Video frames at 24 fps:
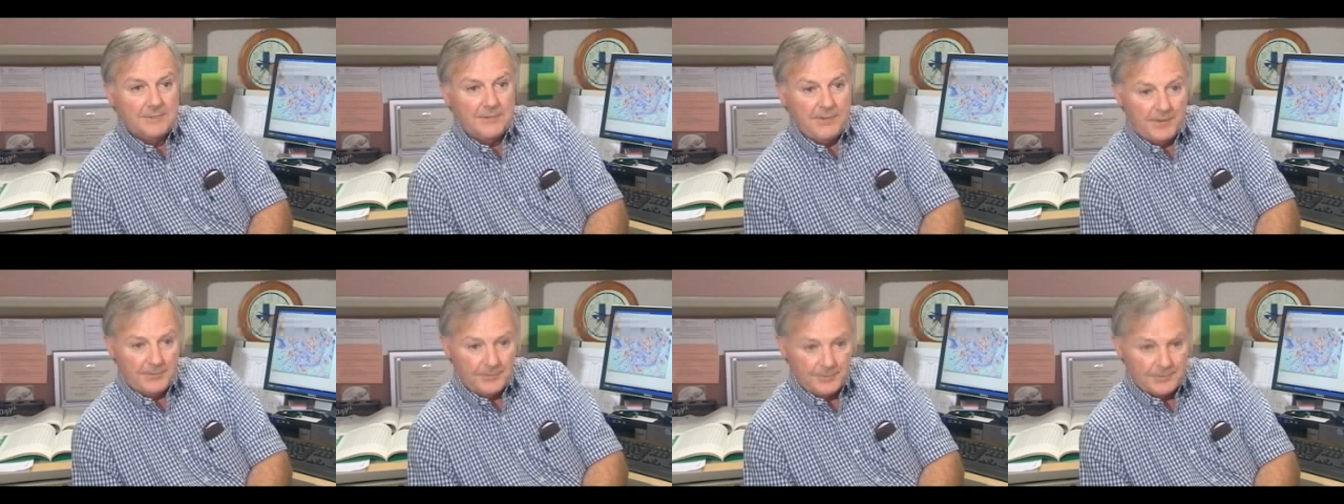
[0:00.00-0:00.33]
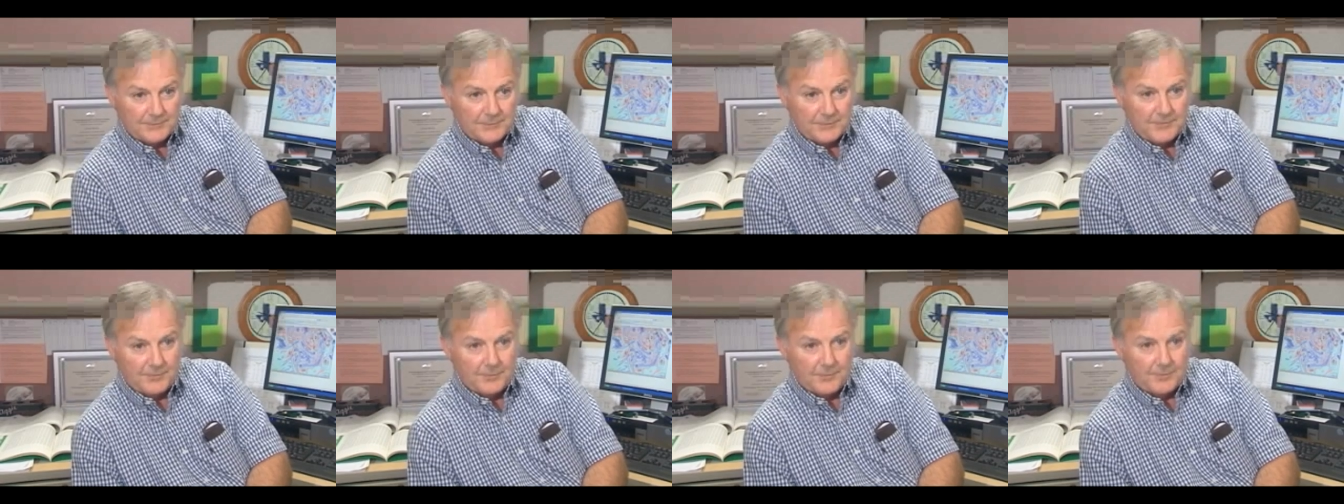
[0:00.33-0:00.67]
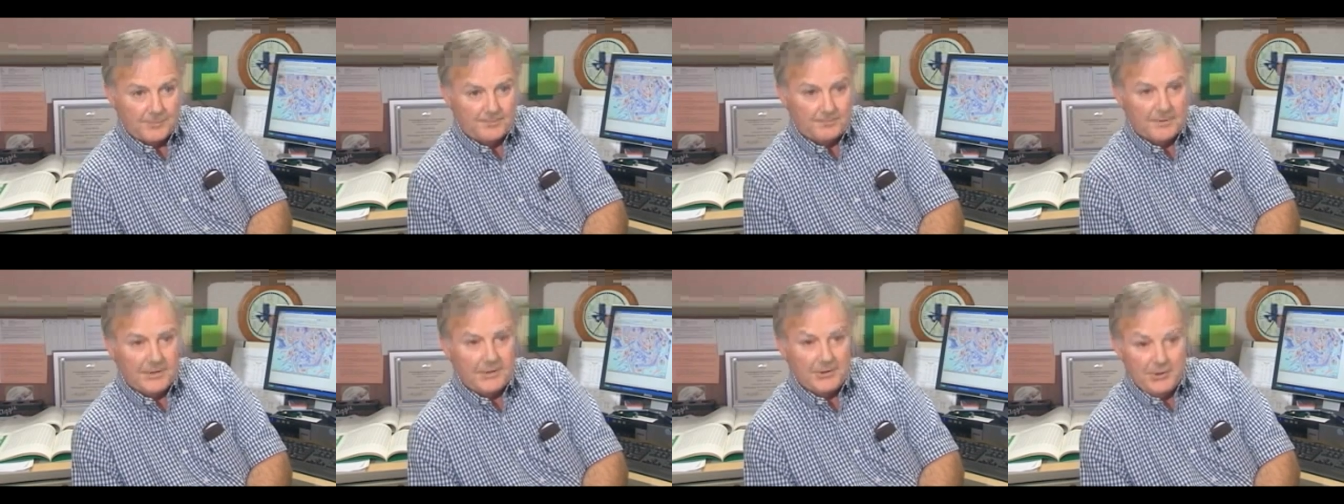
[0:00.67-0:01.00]

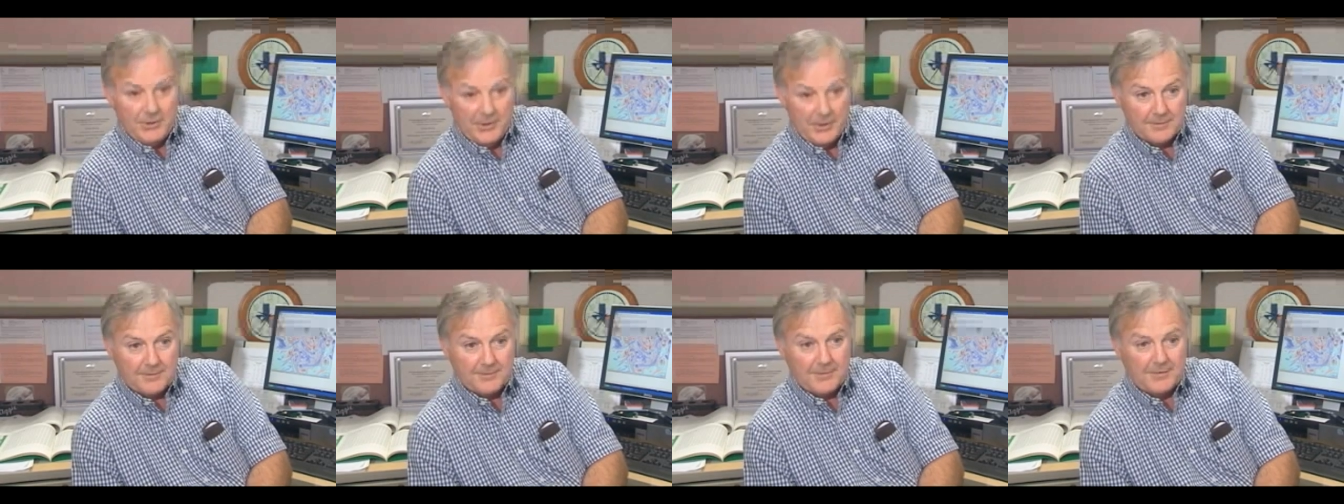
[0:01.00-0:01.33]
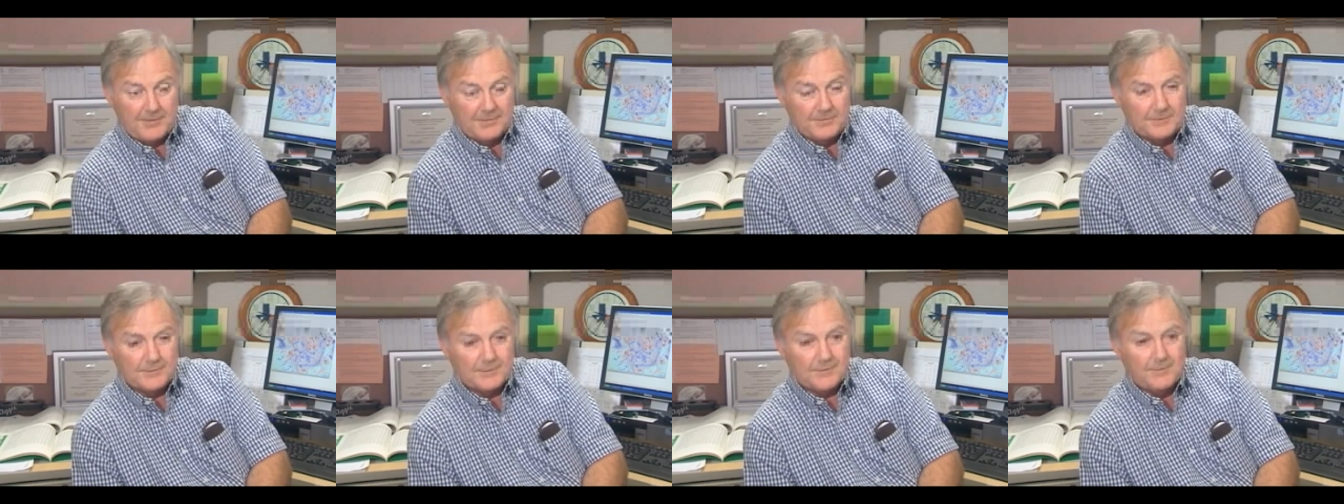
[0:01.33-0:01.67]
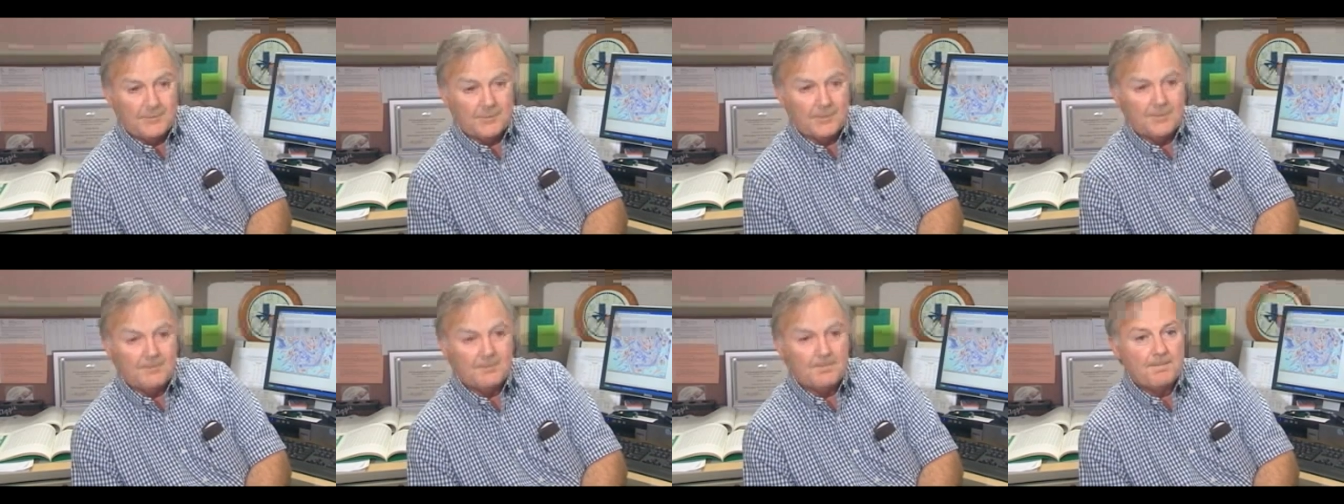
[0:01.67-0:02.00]
thunderstorm, a young
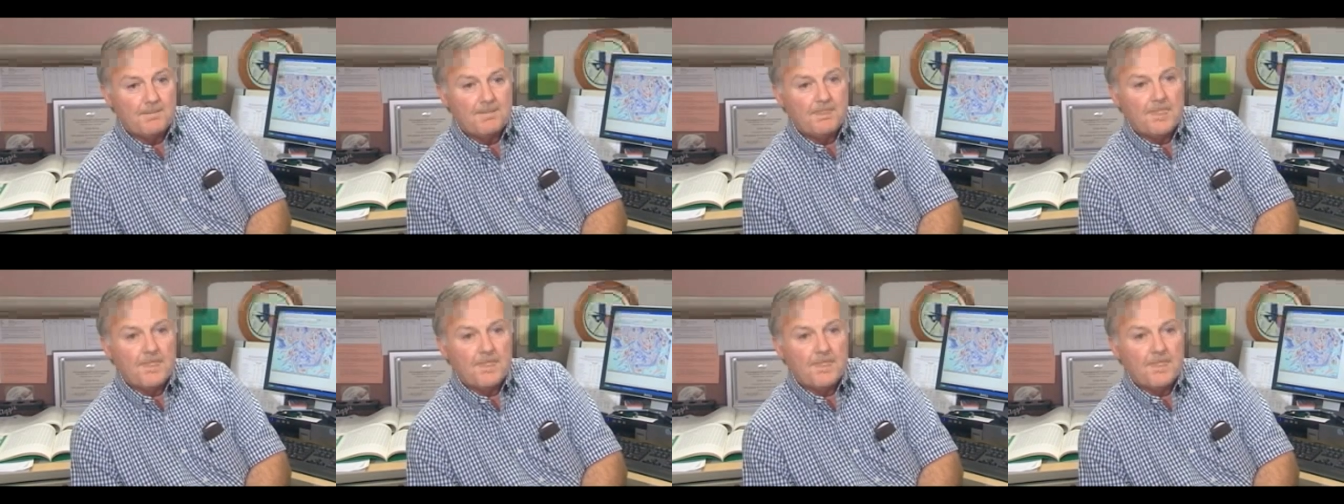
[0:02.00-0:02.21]
thunderstorm,